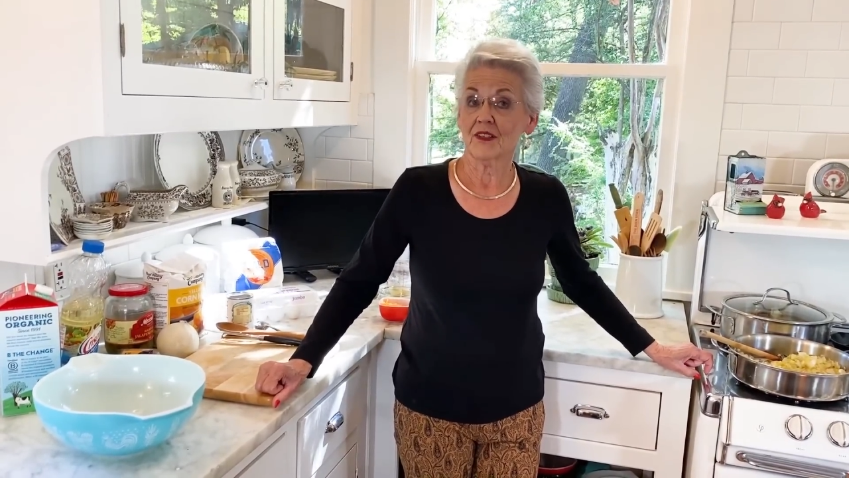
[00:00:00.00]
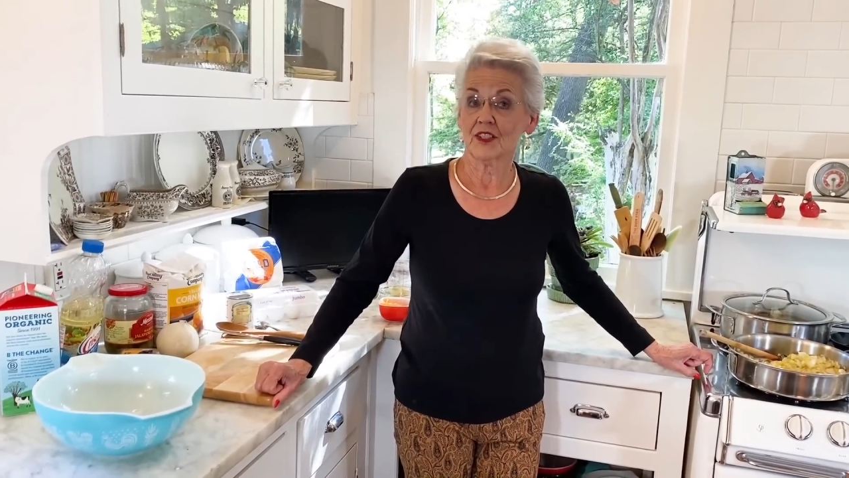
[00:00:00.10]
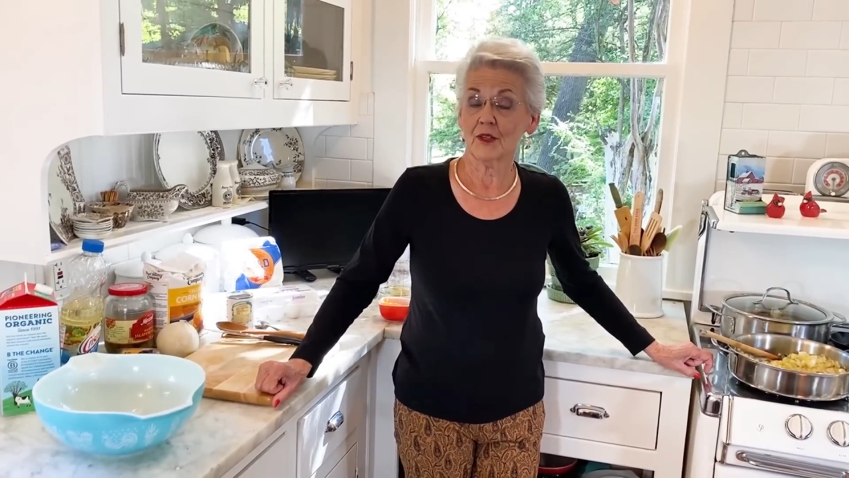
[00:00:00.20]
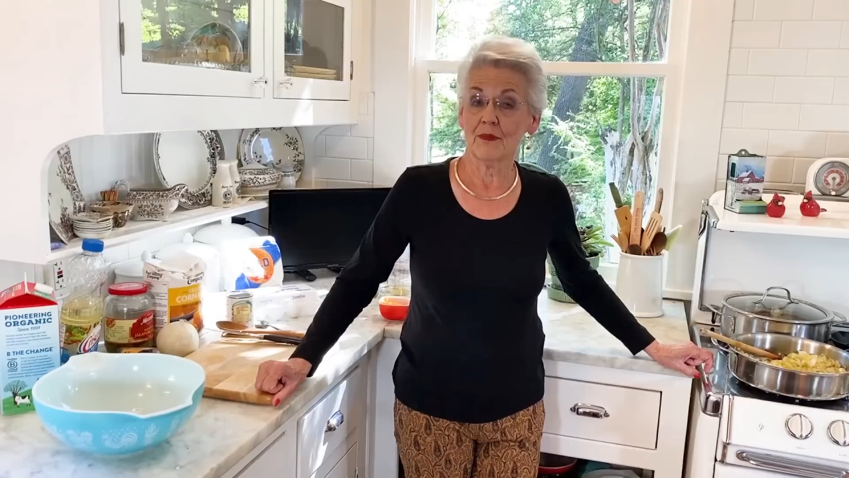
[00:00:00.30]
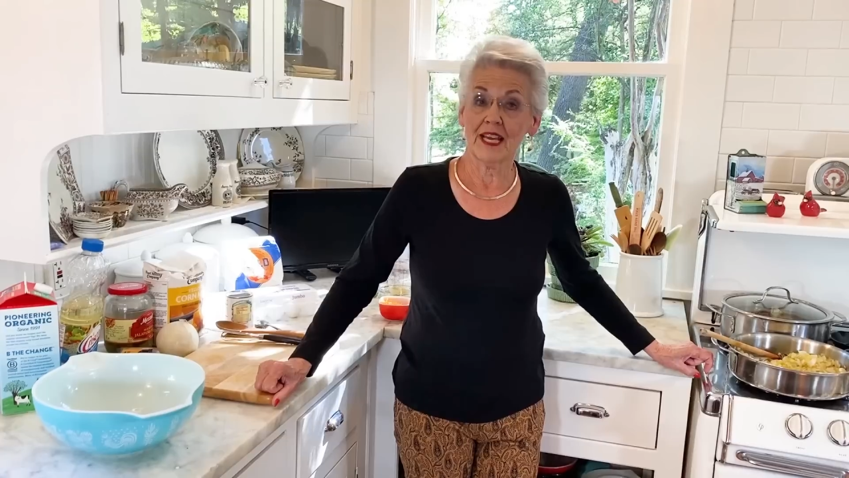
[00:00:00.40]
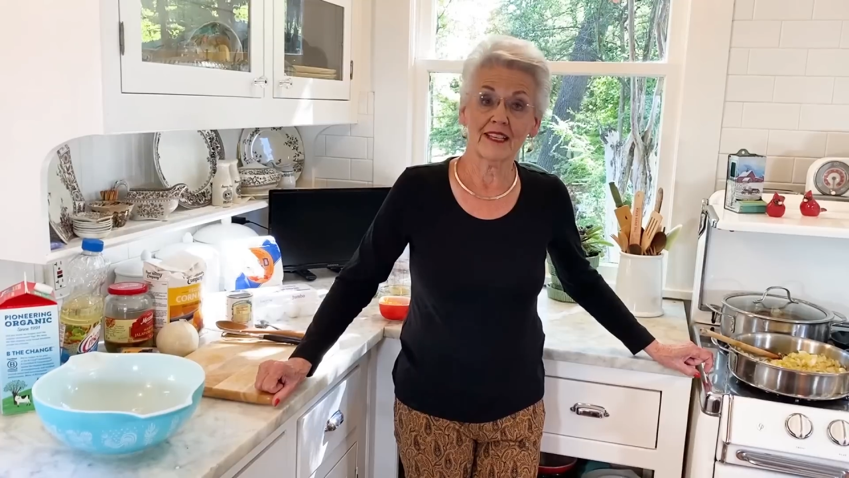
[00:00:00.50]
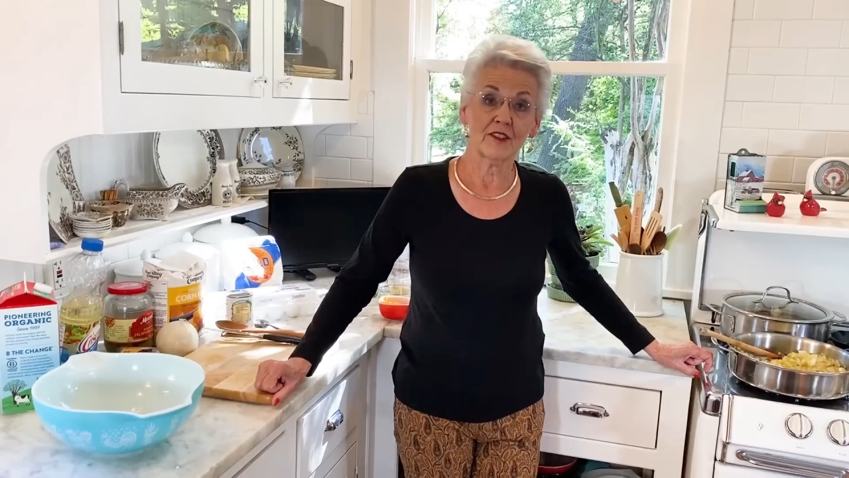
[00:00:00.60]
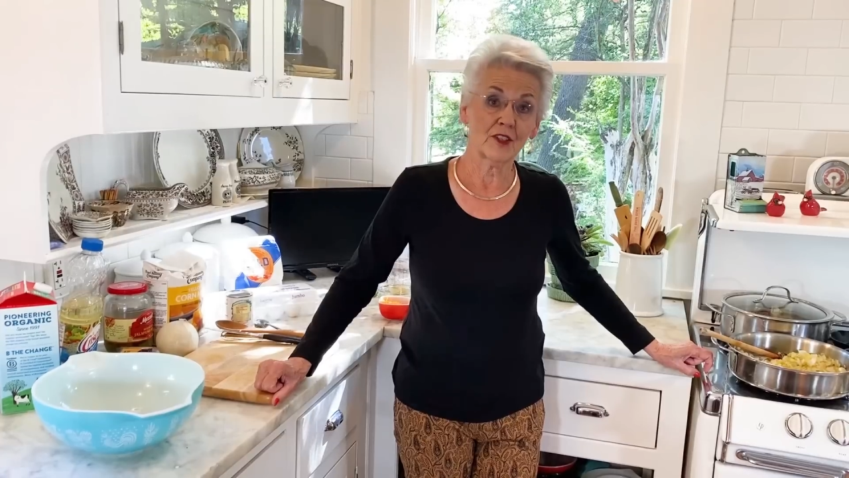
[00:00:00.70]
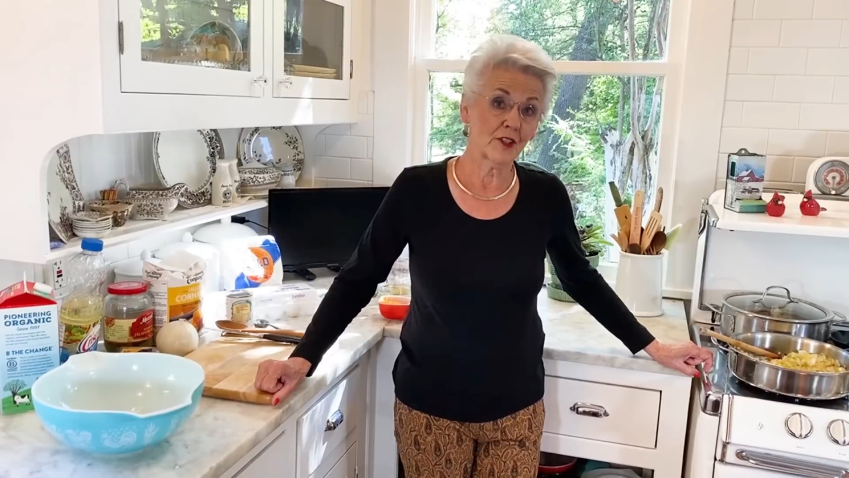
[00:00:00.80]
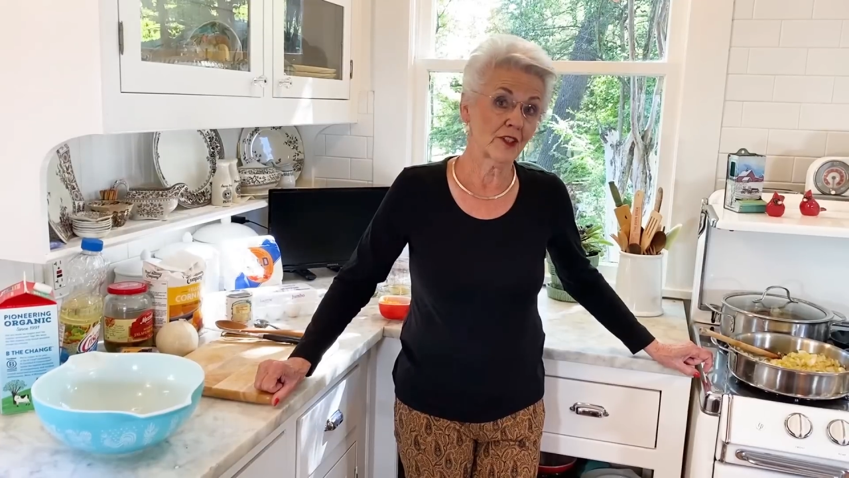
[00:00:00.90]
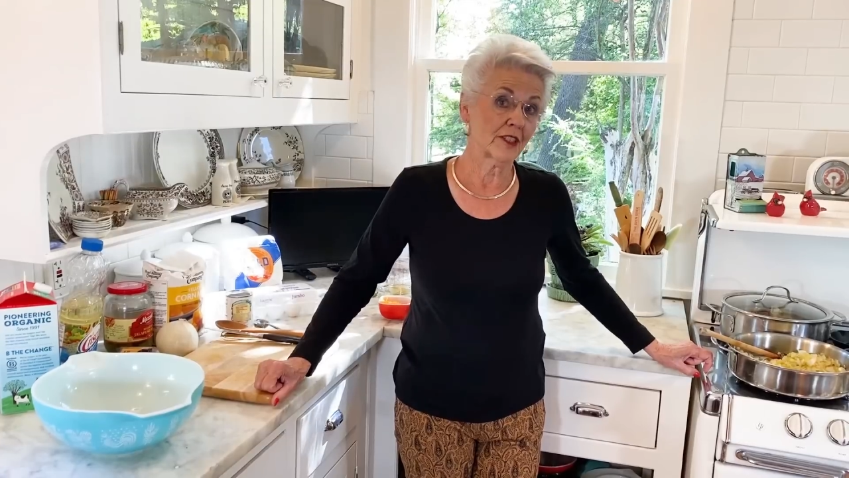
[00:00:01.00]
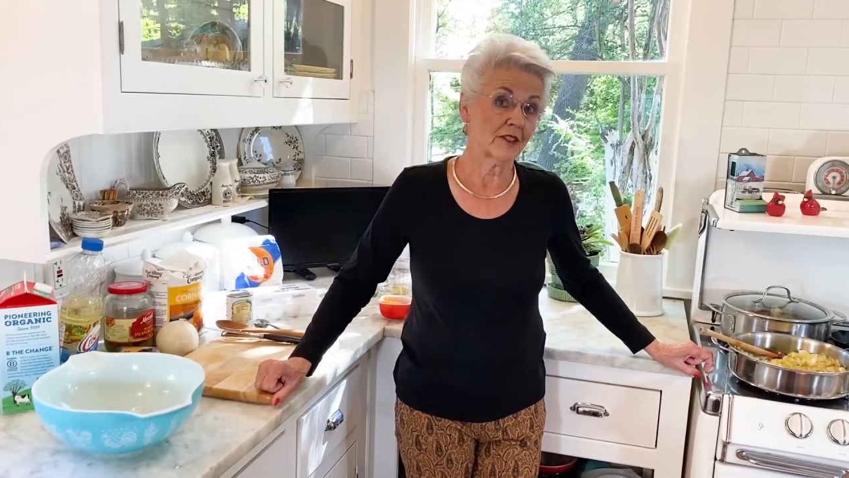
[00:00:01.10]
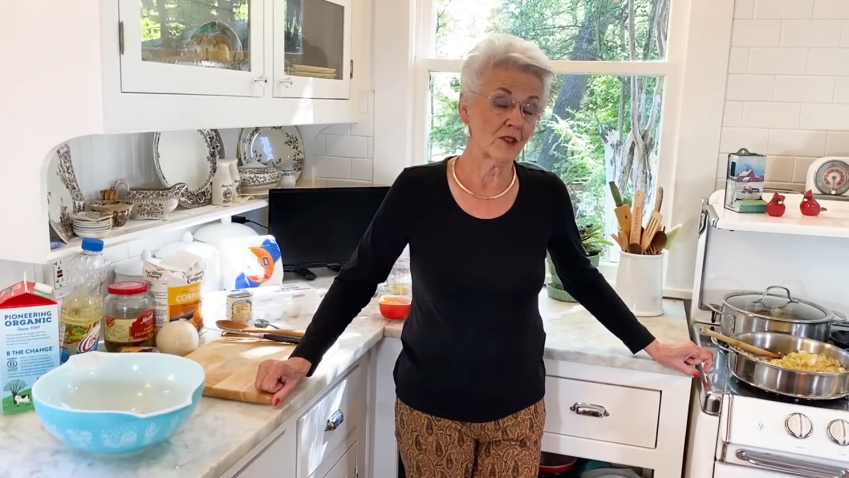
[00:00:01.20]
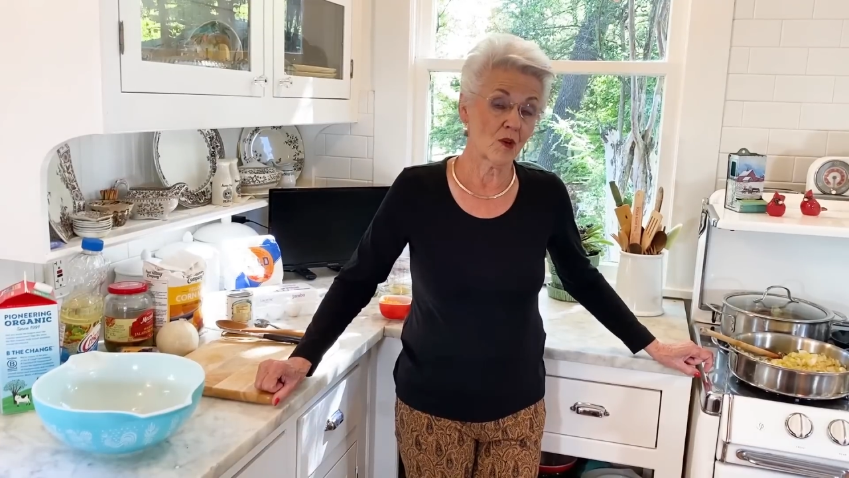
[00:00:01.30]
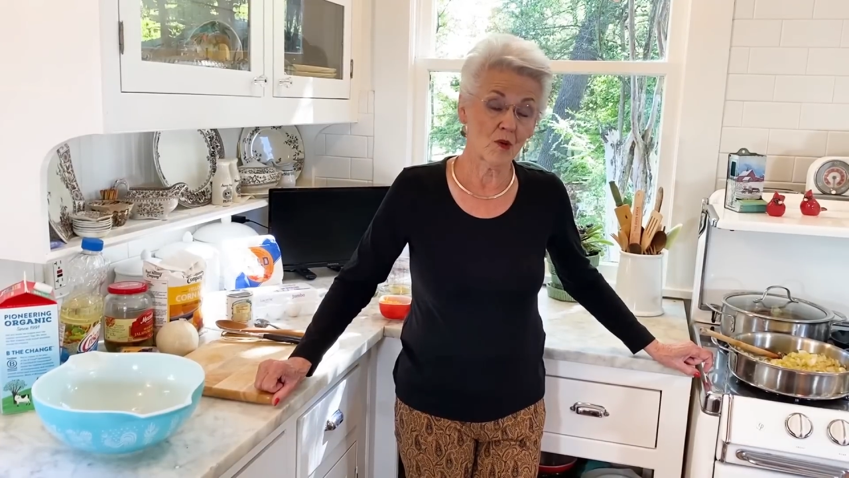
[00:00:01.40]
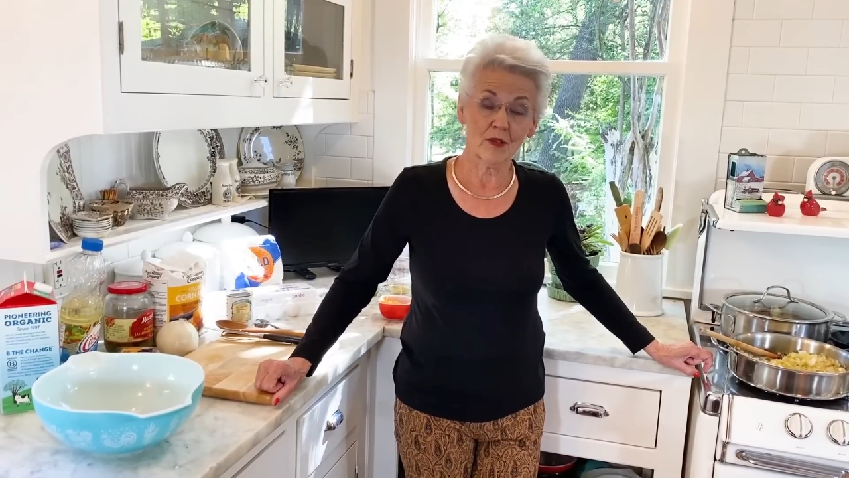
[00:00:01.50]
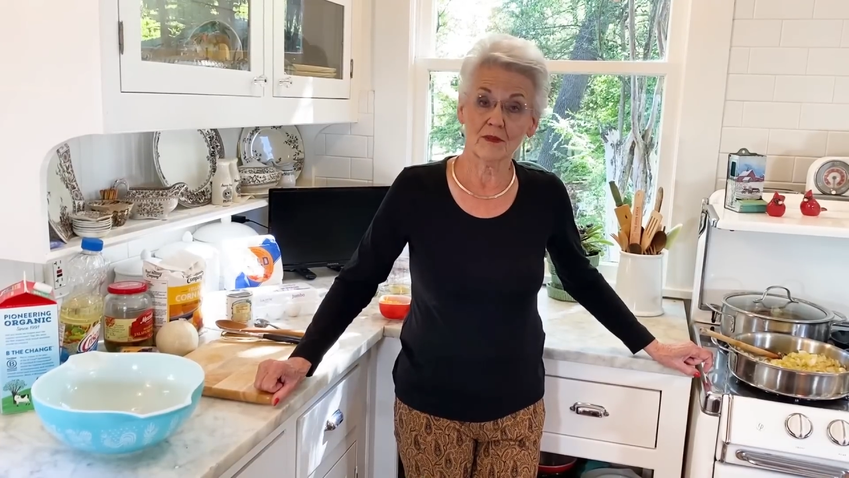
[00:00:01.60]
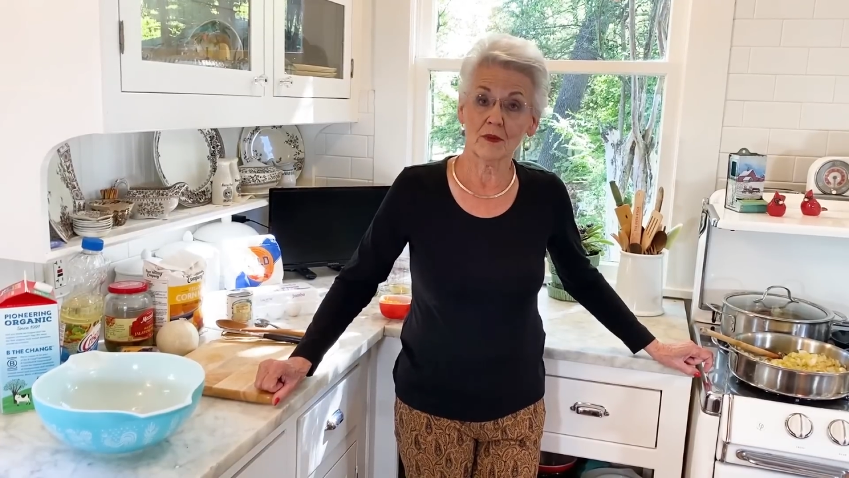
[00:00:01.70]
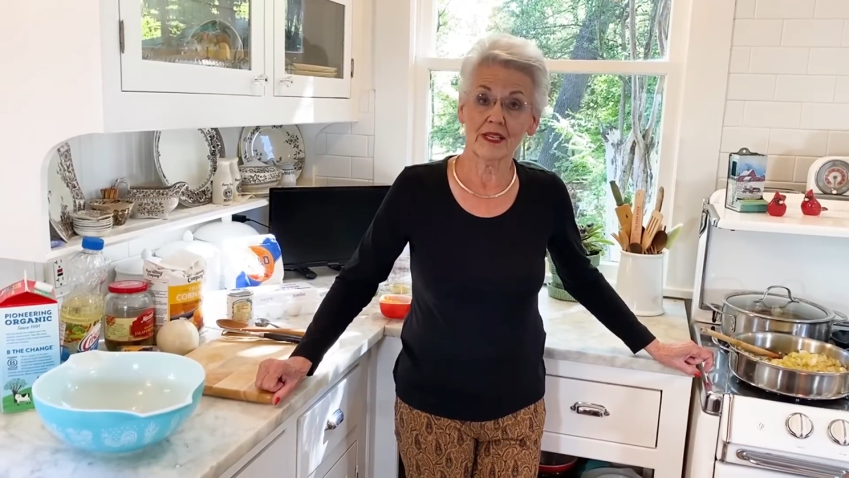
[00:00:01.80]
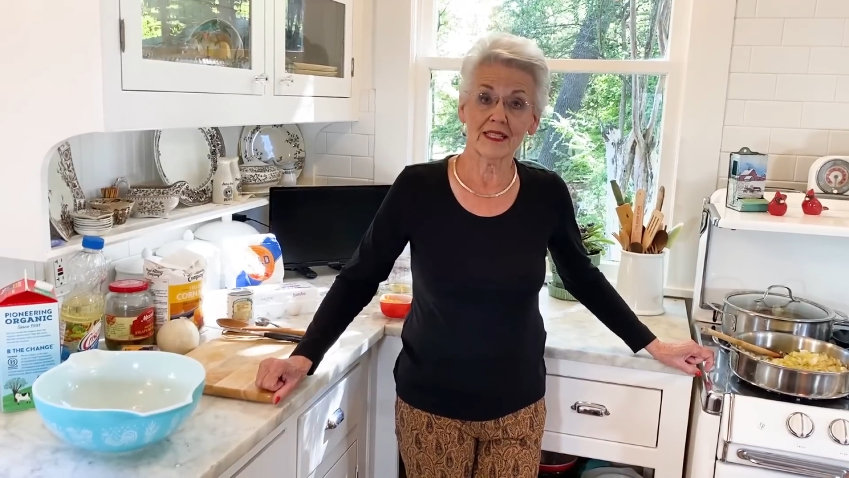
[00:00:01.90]
to make good
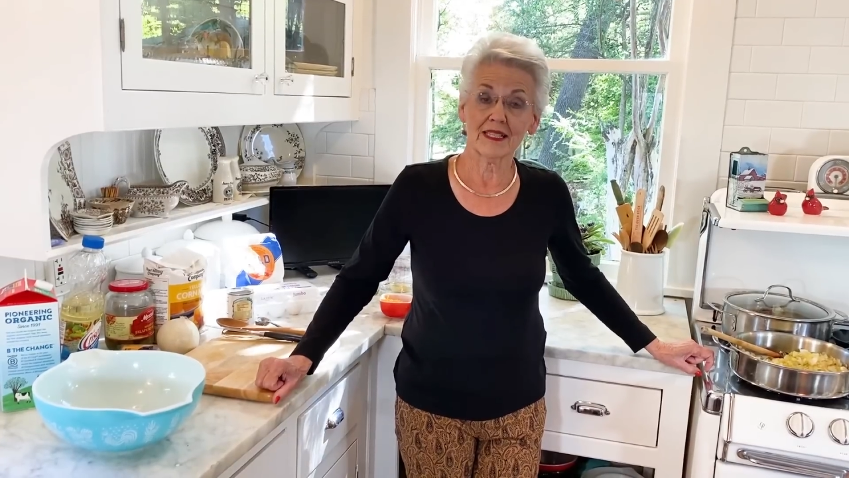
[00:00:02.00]
cornbread